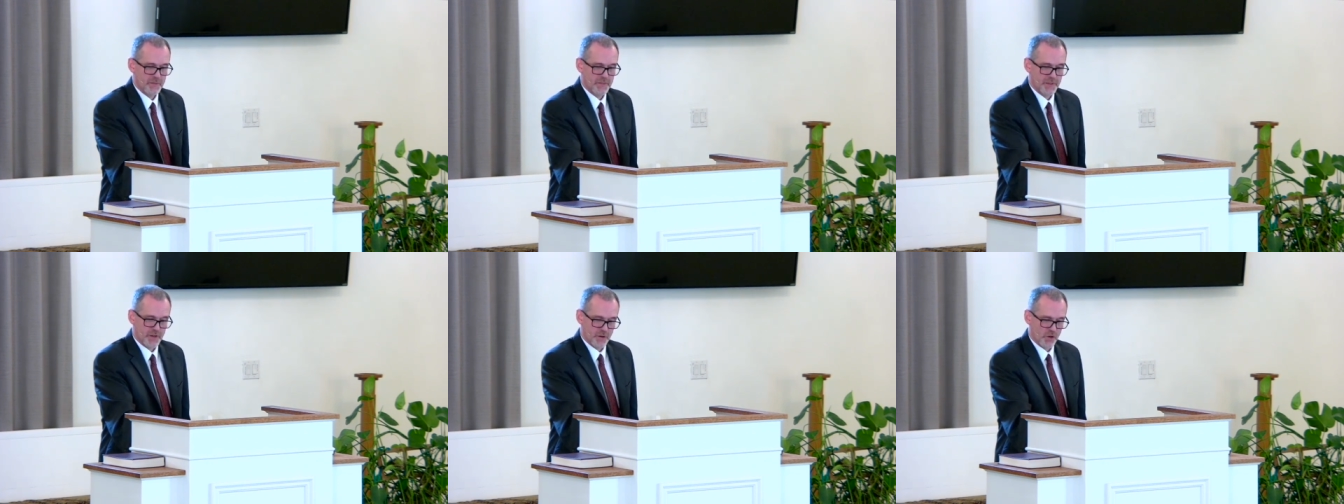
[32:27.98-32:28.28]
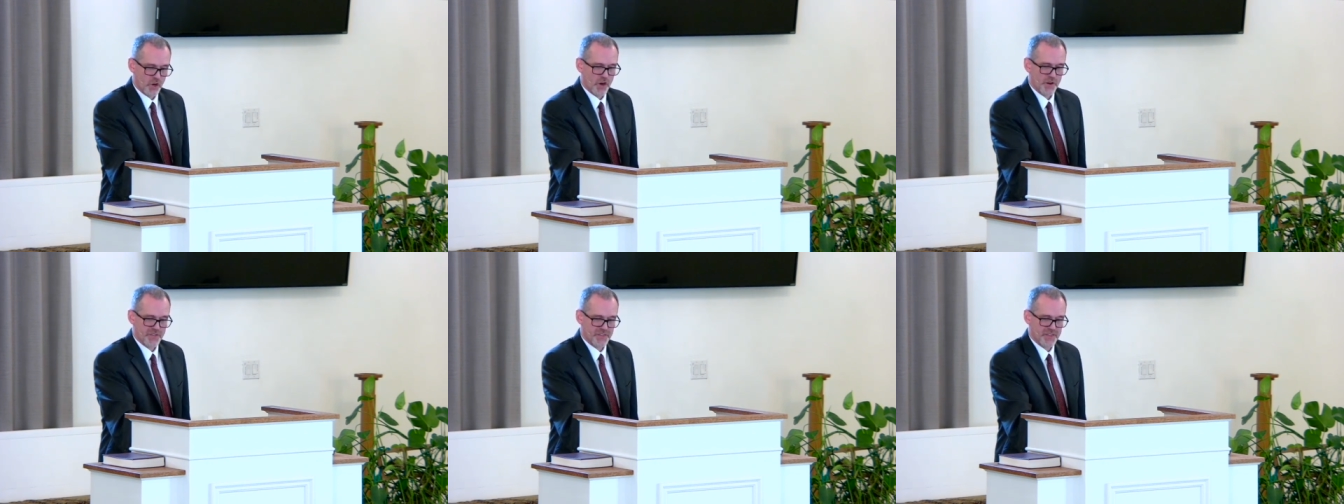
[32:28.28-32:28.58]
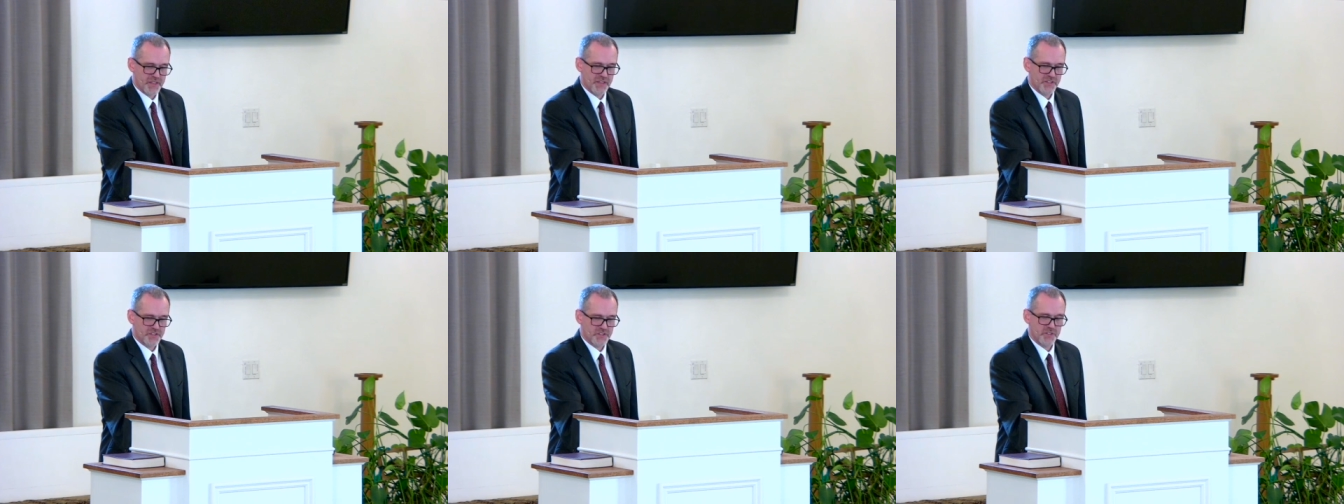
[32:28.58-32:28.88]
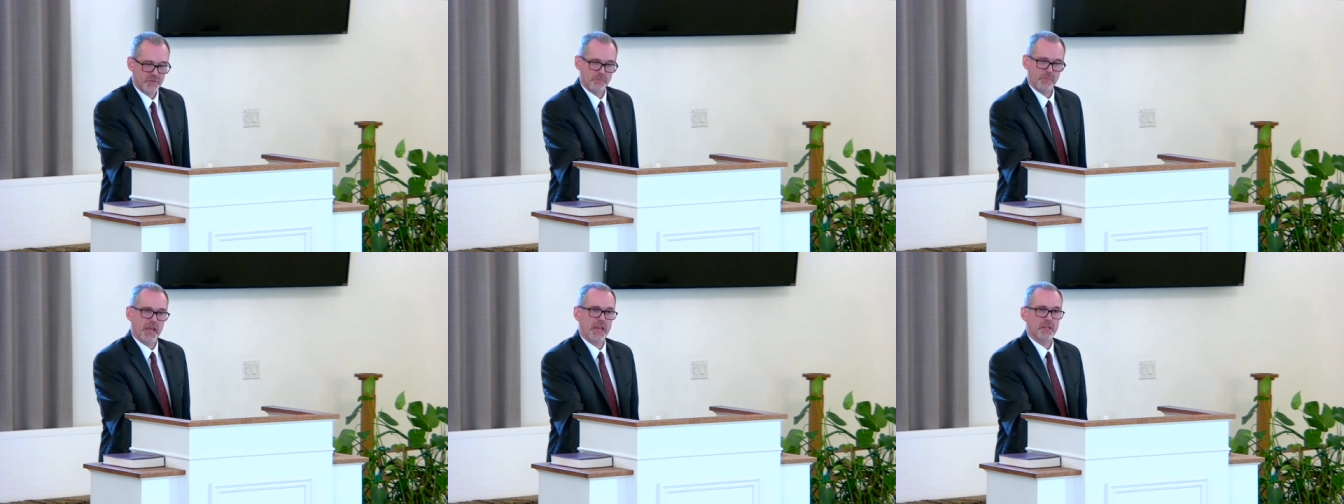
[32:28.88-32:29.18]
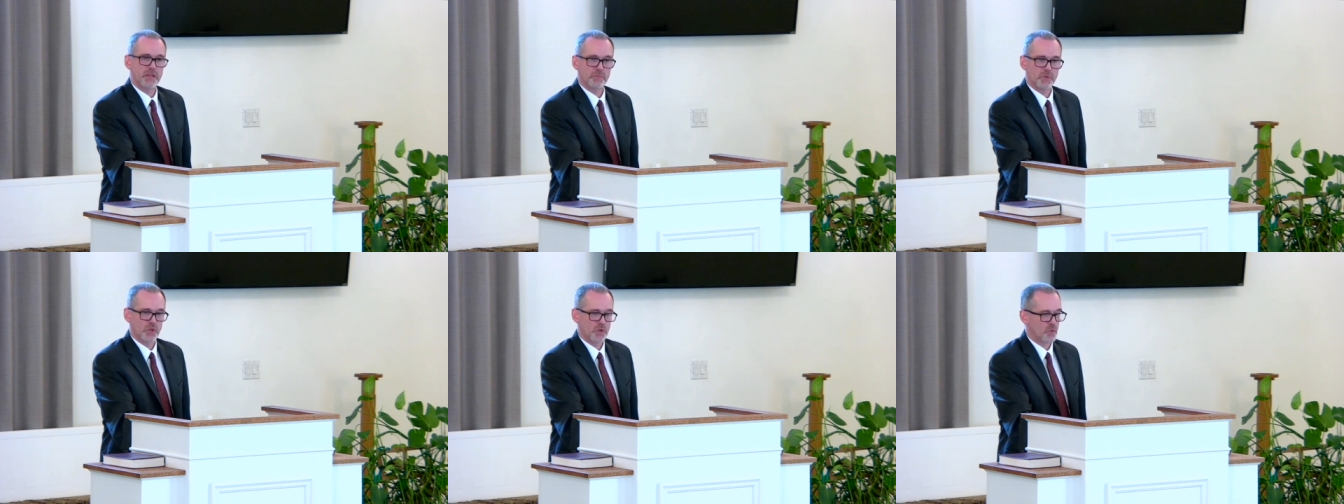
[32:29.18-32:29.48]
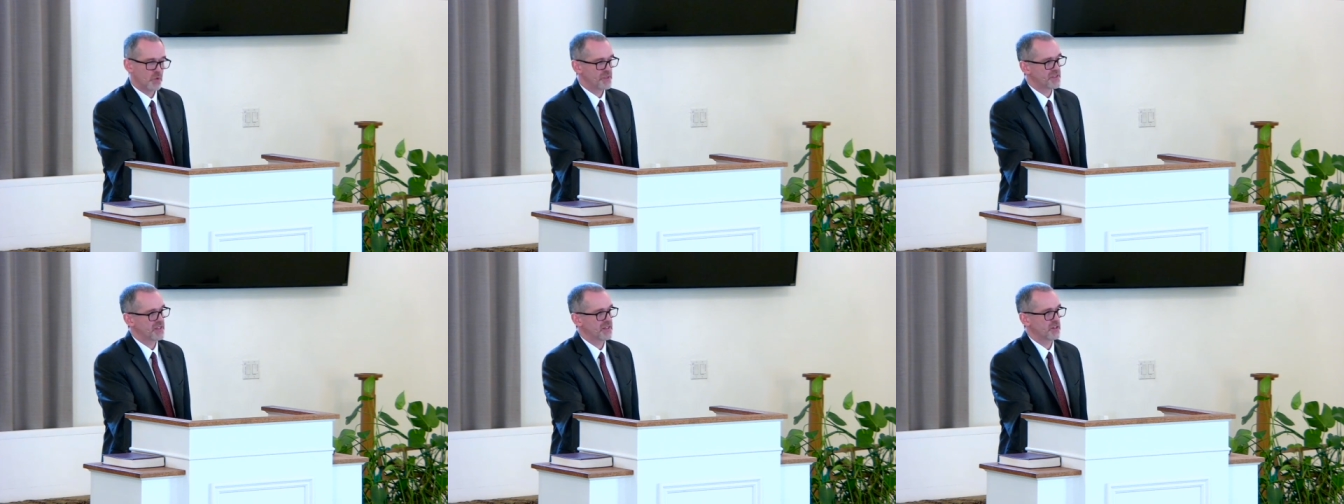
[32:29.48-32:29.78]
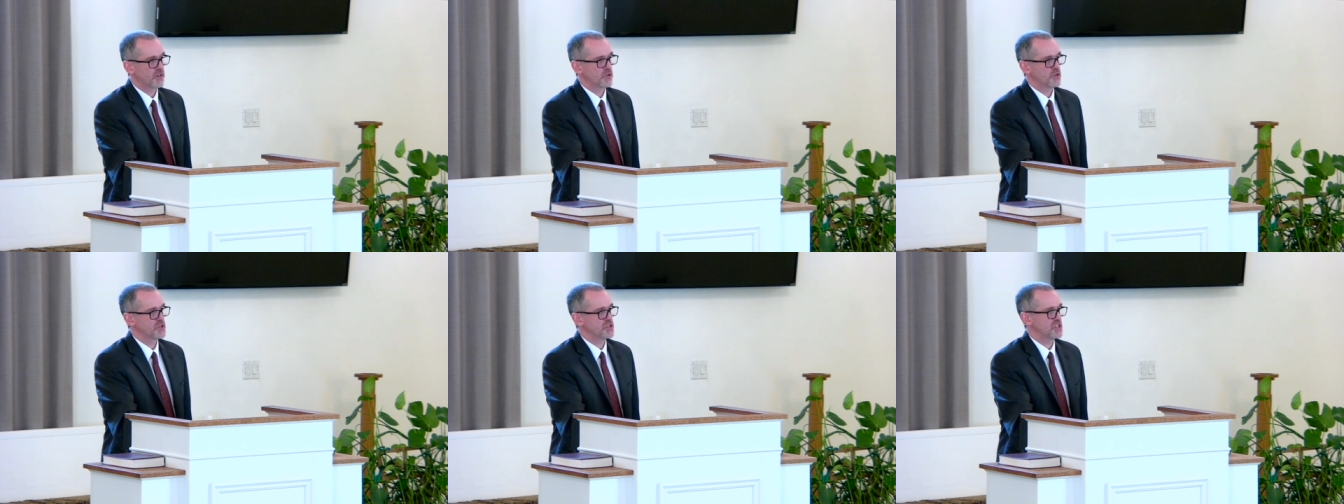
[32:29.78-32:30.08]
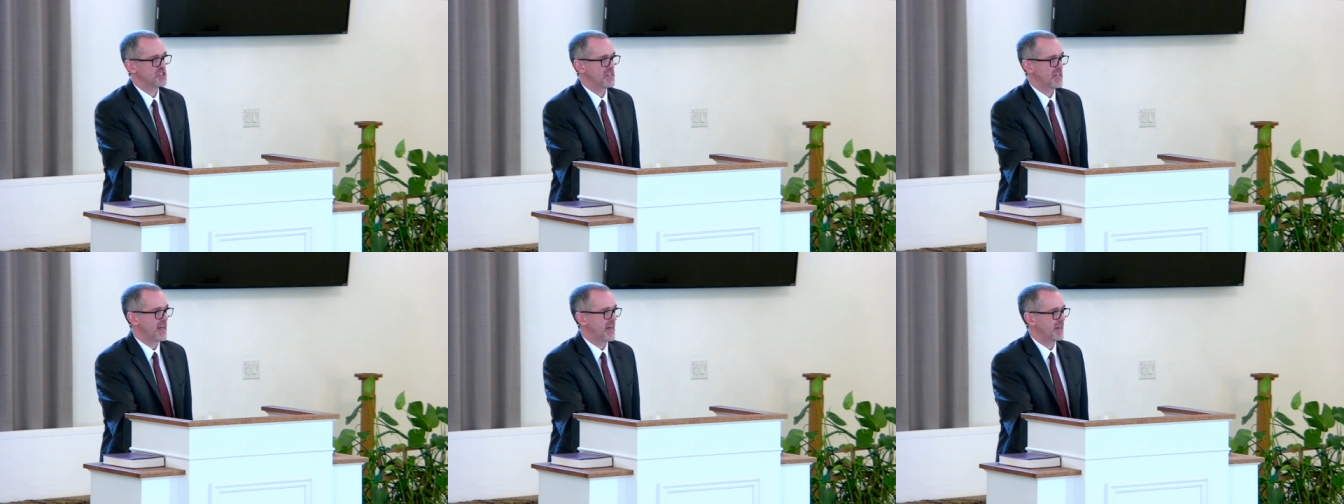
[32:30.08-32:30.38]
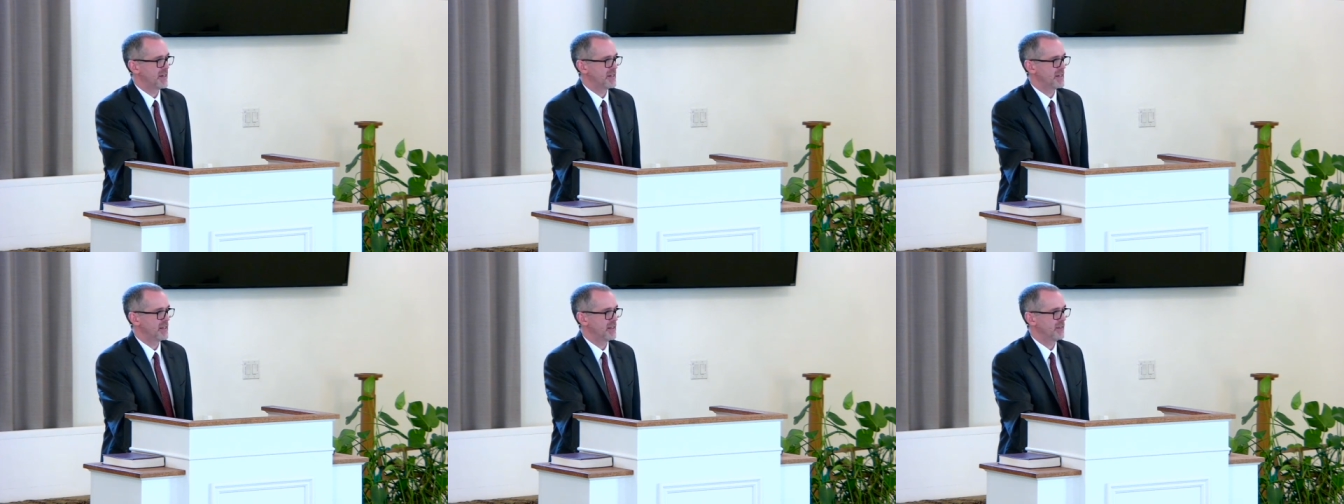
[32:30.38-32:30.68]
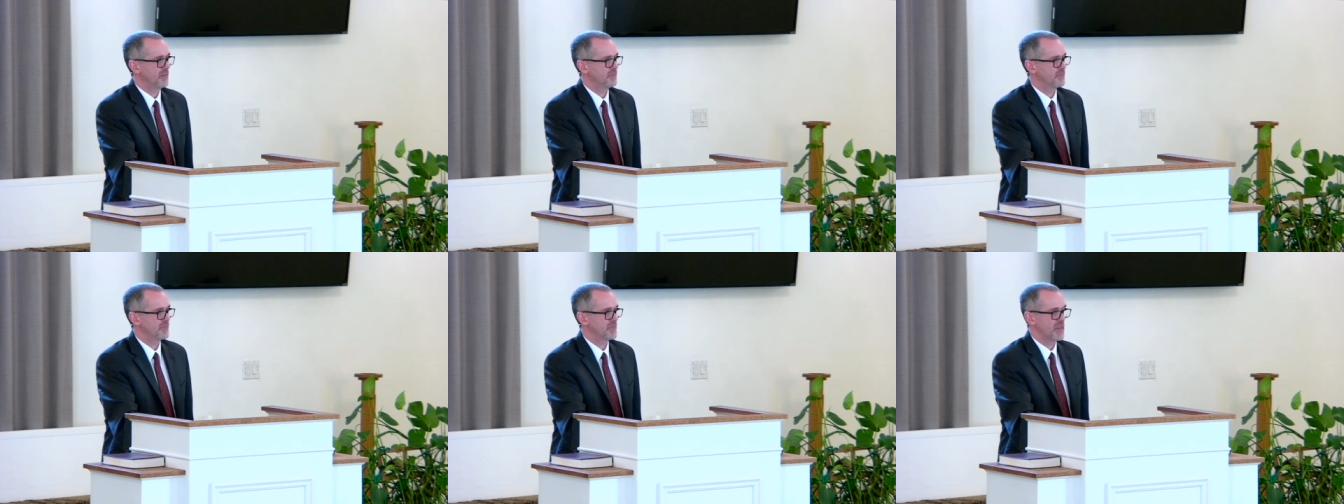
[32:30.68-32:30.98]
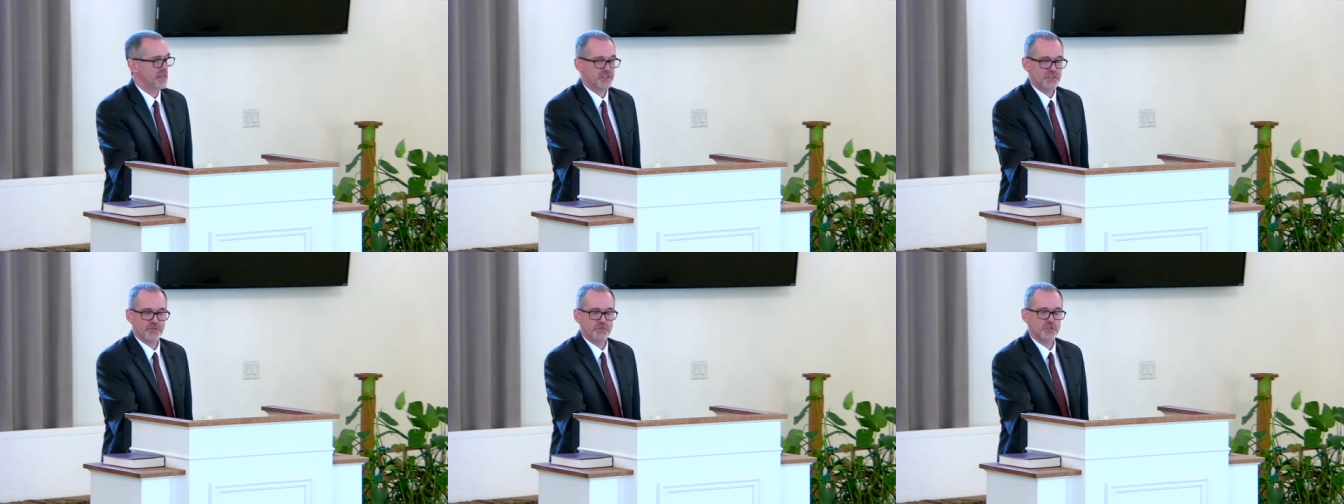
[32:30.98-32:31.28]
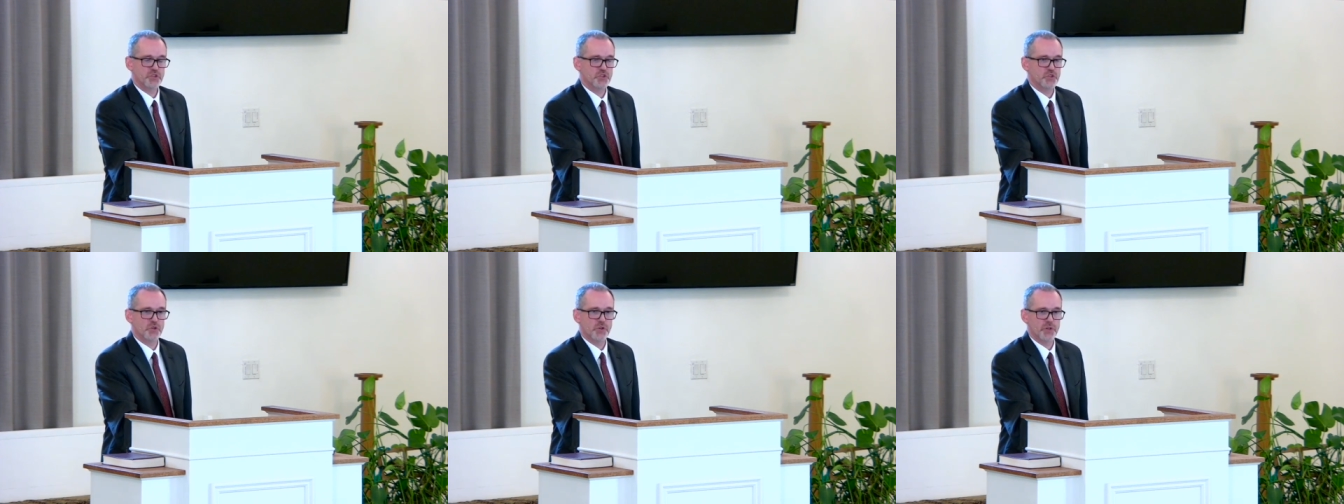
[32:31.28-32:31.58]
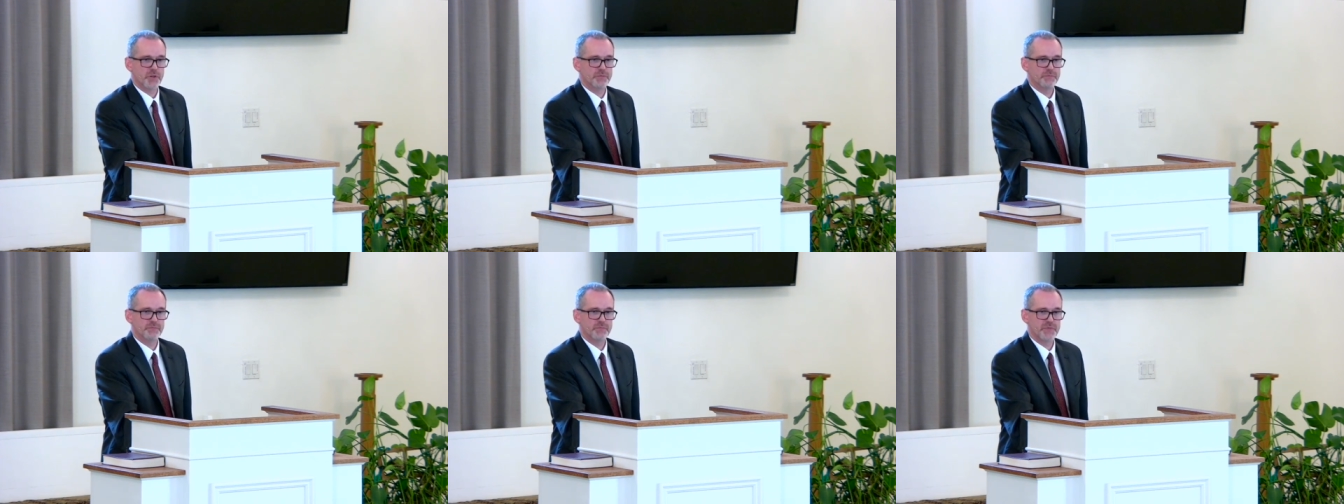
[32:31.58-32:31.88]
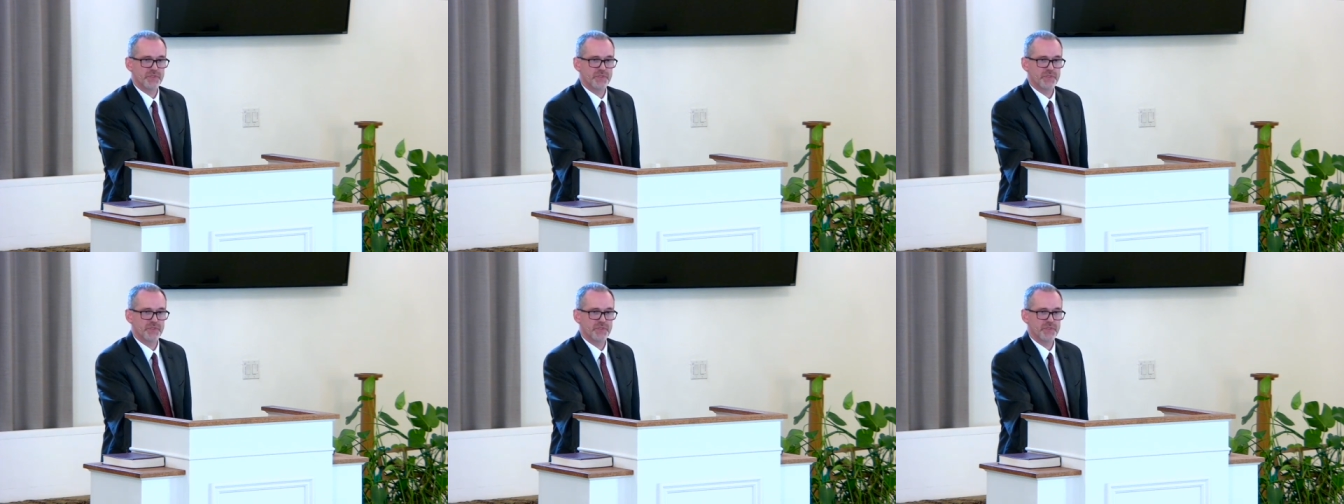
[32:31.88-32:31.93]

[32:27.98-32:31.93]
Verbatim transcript: There are things debatable within Christianity that's for sure.